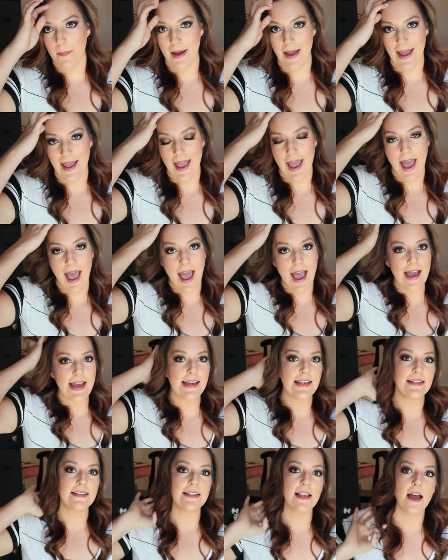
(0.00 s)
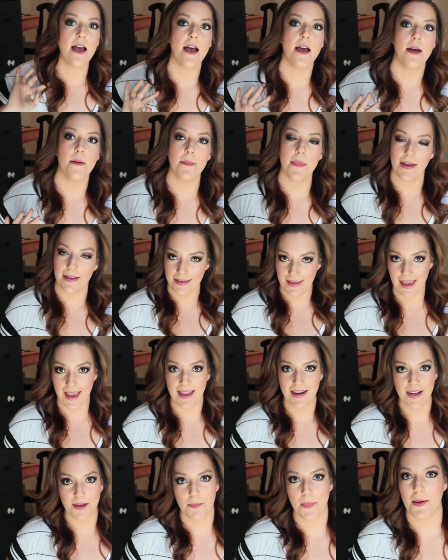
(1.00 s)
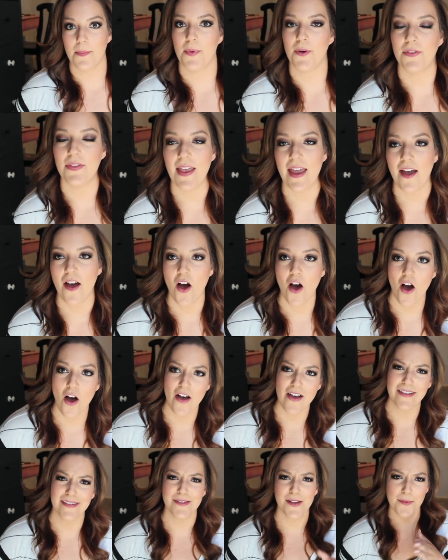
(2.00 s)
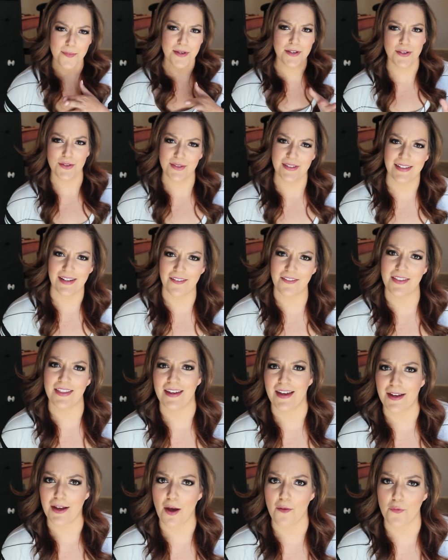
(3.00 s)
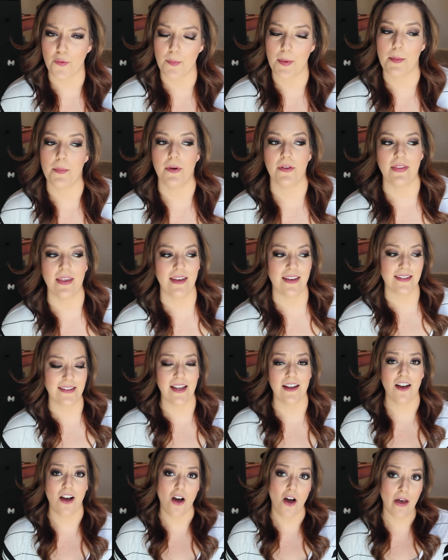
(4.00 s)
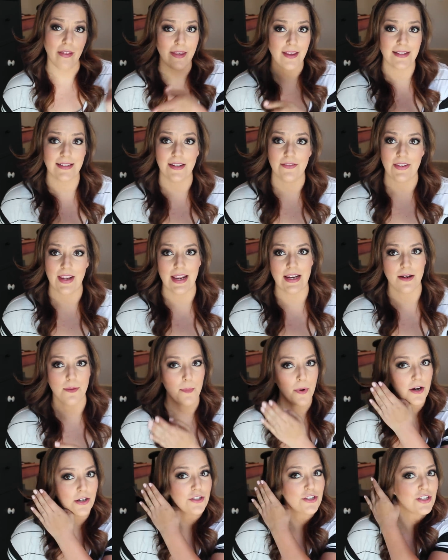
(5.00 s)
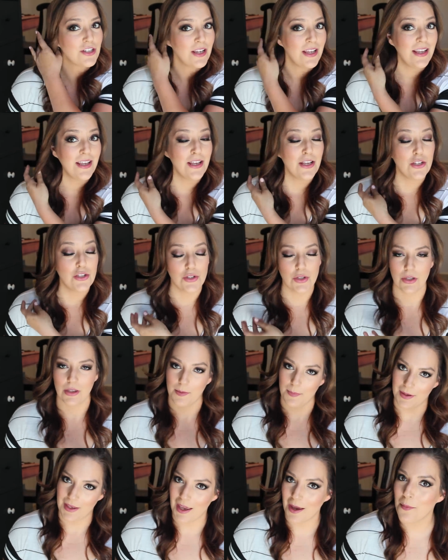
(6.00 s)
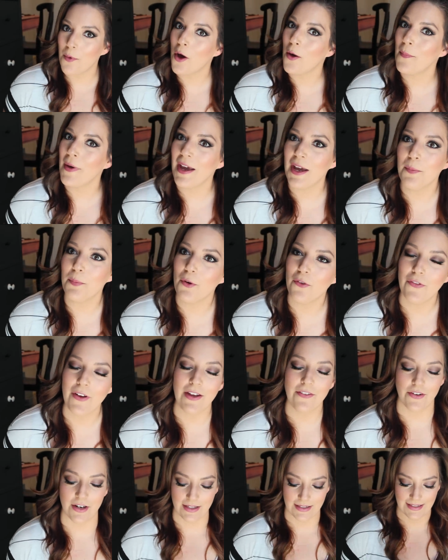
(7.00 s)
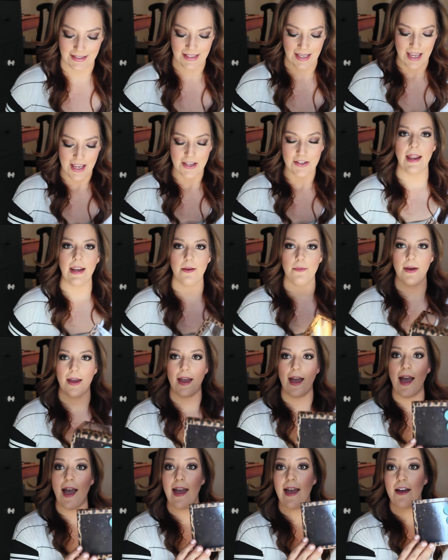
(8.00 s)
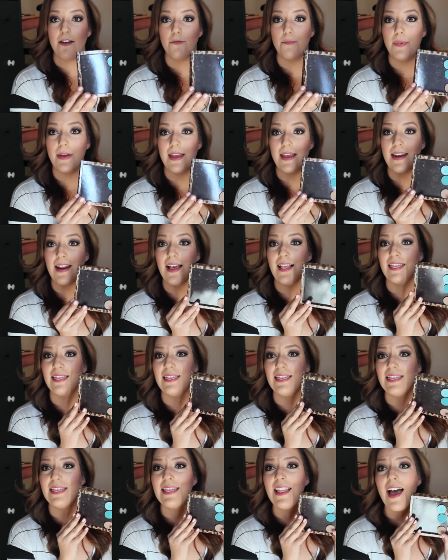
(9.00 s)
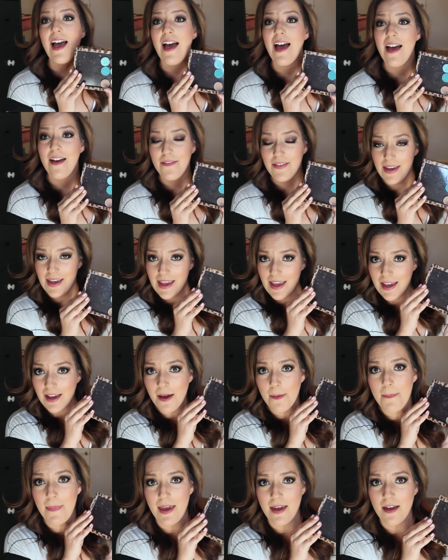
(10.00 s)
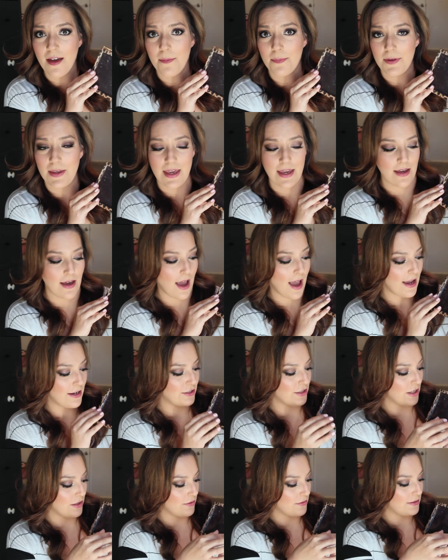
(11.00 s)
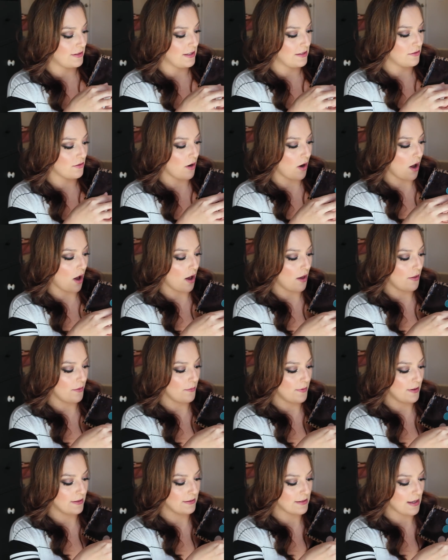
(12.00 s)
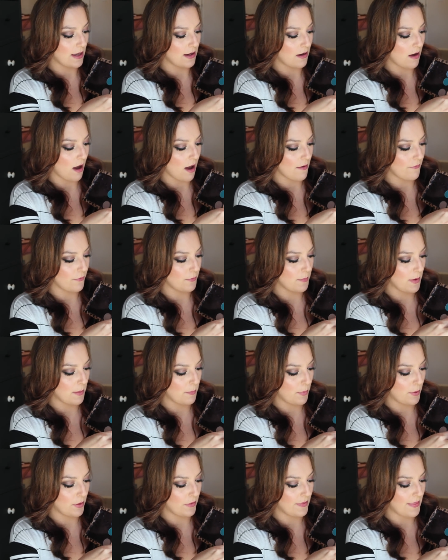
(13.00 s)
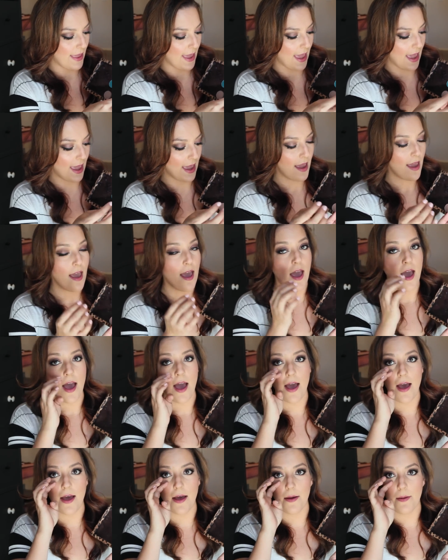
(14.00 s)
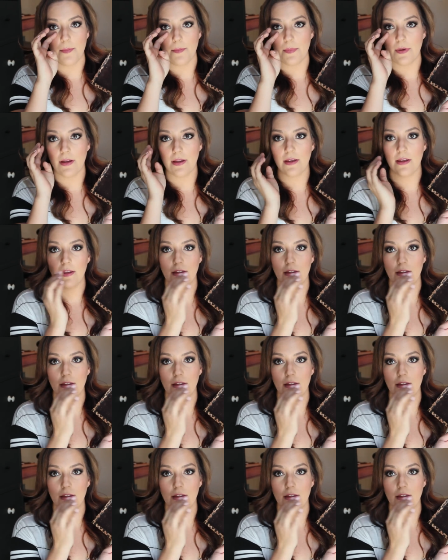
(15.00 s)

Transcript: my eyes, um, again, in my birthday haul. So I've been using everything I got for my birthday because I got all that stuff in the March. So they became all my April favorites. Anyway, I have been loving Makeup Geek eyeshadows. These are all the ones I got for my birthday. Um,